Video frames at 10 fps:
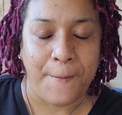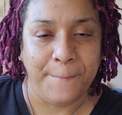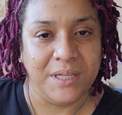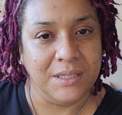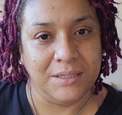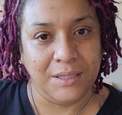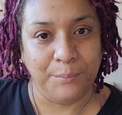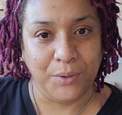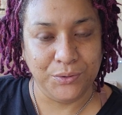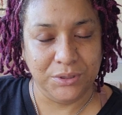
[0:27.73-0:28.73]
But the
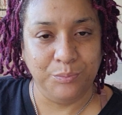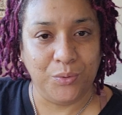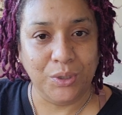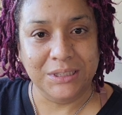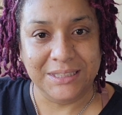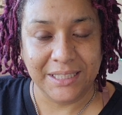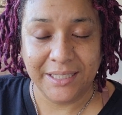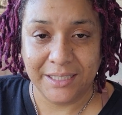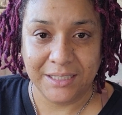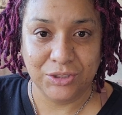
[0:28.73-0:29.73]
most important
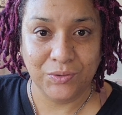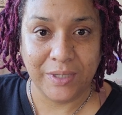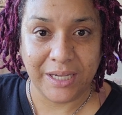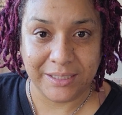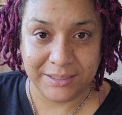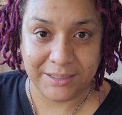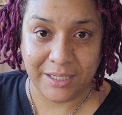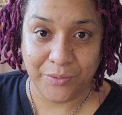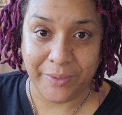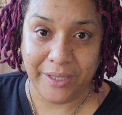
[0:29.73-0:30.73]
thing is you got to
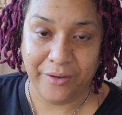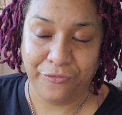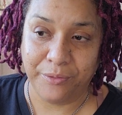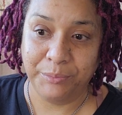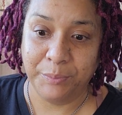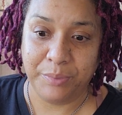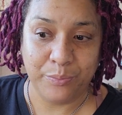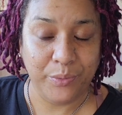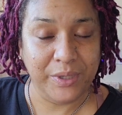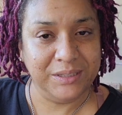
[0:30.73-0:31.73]
stay away from the
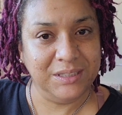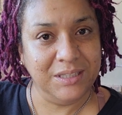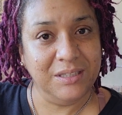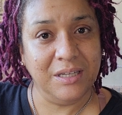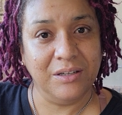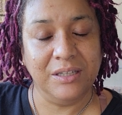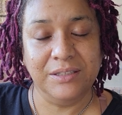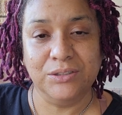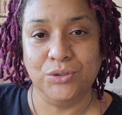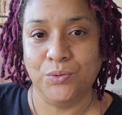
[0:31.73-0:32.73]
people that's sitting there and
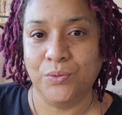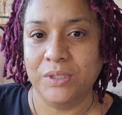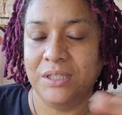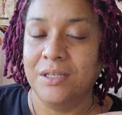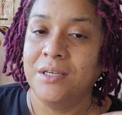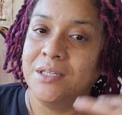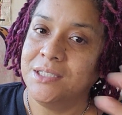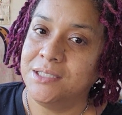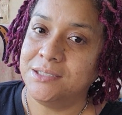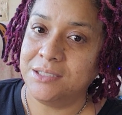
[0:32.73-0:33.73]
they're doing
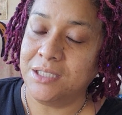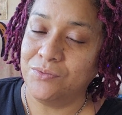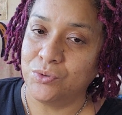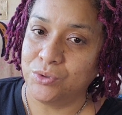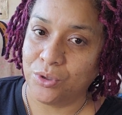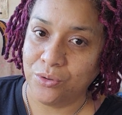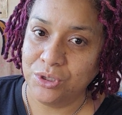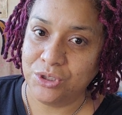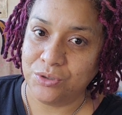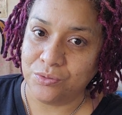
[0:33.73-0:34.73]
this evil
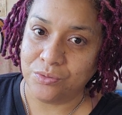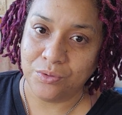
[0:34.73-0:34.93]
towards you.